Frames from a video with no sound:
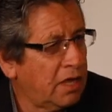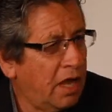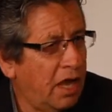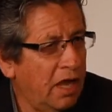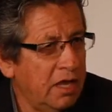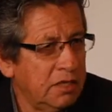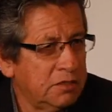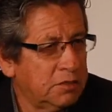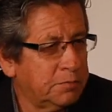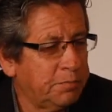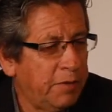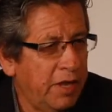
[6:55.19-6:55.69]

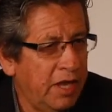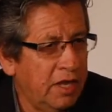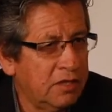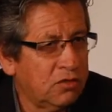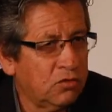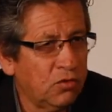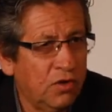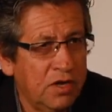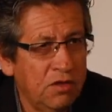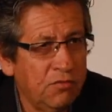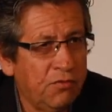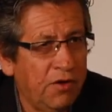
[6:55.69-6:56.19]
I
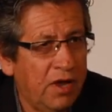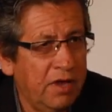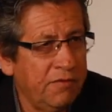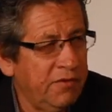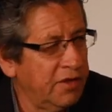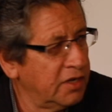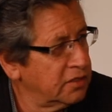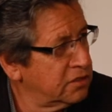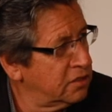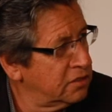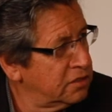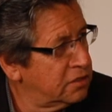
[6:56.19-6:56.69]
spent 25
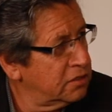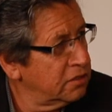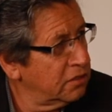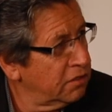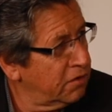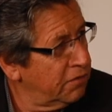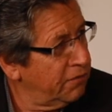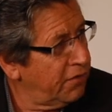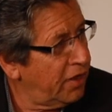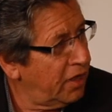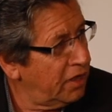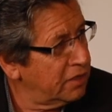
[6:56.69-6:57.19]
years in
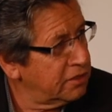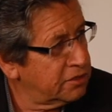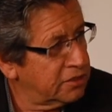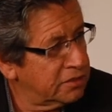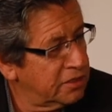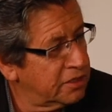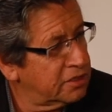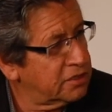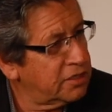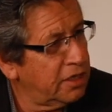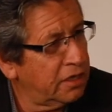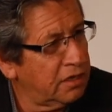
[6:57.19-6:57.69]
Silicon Valley as
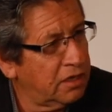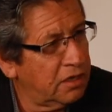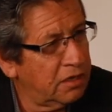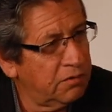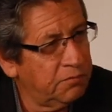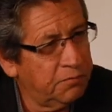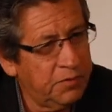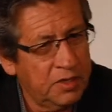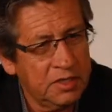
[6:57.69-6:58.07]
an executive,